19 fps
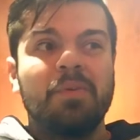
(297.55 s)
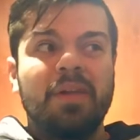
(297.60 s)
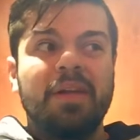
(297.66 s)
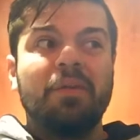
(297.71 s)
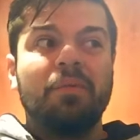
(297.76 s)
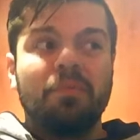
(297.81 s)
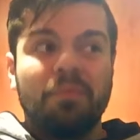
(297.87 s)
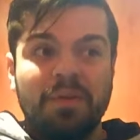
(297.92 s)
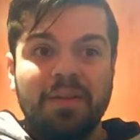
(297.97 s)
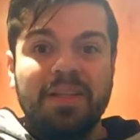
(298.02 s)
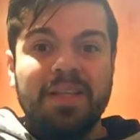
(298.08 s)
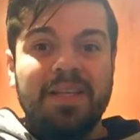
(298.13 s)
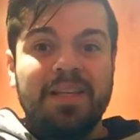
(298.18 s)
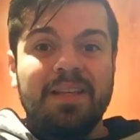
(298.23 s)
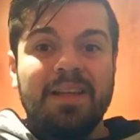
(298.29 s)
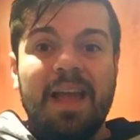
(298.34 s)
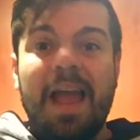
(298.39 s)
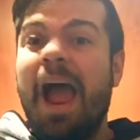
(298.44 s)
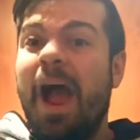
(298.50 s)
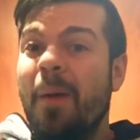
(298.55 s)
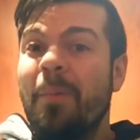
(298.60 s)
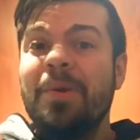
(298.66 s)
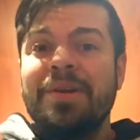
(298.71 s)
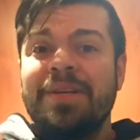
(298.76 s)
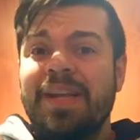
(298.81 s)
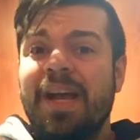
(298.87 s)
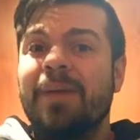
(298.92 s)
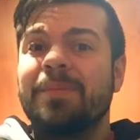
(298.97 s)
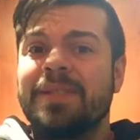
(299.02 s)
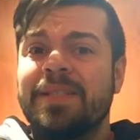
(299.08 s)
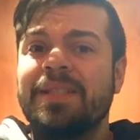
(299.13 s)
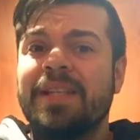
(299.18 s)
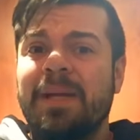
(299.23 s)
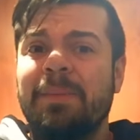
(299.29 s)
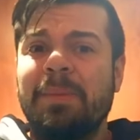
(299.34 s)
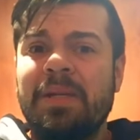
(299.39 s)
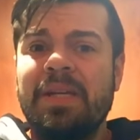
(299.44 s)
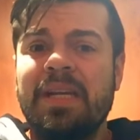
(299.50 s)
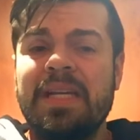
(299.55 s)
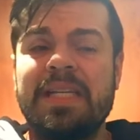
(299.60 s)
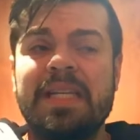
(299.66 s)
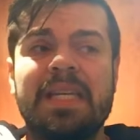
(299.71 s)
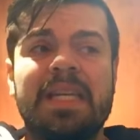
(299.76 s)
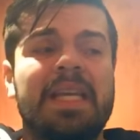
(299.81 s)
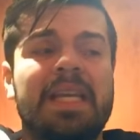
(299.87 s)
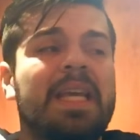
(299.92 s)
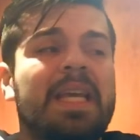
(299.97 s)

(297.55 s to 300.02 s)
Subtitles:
Like, really? How many times has that been done?